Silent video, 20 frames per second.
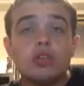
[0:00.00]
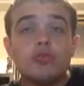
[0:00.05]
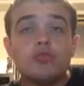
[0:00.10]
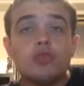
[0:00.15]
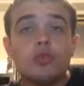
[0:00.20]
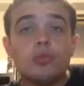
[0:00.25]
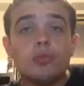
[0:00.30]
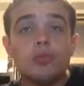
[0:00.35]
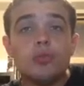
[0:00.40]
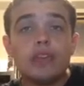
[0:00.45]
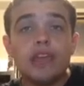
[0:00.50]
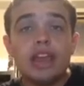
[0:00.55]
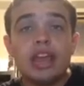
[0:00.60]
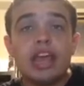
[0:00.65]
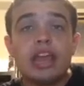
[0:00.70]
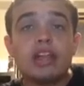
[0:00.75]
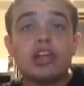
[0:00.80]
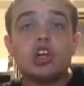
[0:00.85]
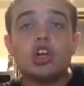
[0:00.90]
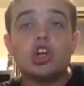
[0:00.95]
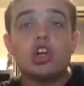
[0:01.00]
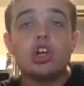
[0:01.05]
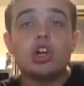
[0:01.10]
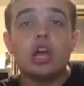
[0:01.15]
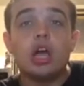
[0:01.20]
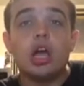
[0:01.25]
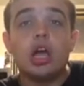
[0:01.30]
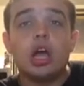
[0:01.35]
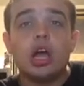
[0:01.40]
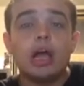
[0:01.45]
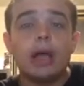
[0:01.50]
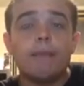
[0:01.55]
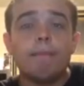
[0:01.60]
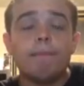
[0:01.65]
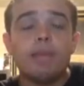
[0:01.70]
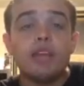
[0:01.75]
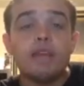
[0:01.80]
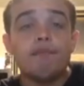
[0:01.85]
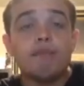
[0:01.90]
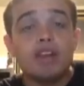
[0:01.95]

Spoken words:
rumored that it could be